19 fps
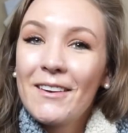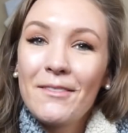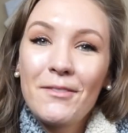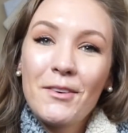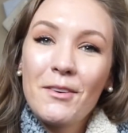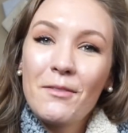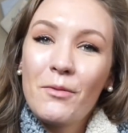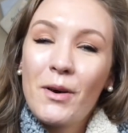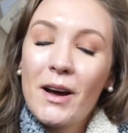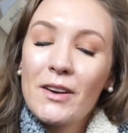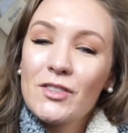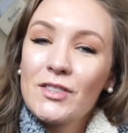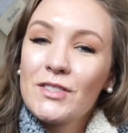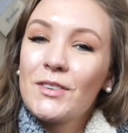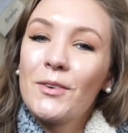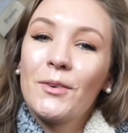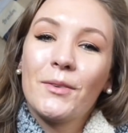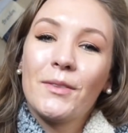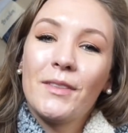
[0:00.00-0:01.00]
If you have watched
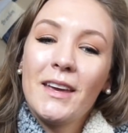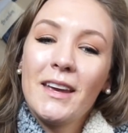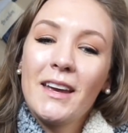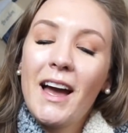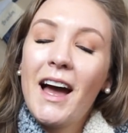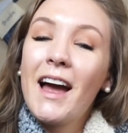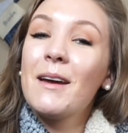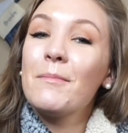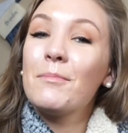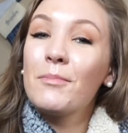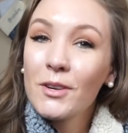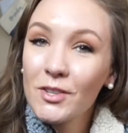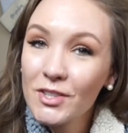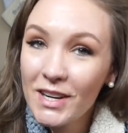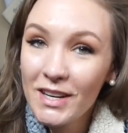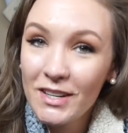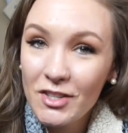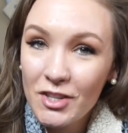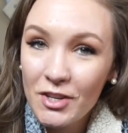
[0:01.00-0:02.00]
this whole thing, I
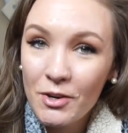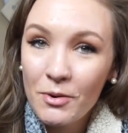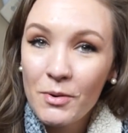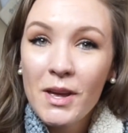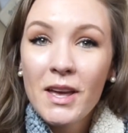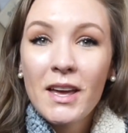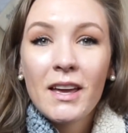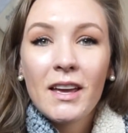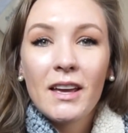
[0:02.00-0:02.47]
appreciate you.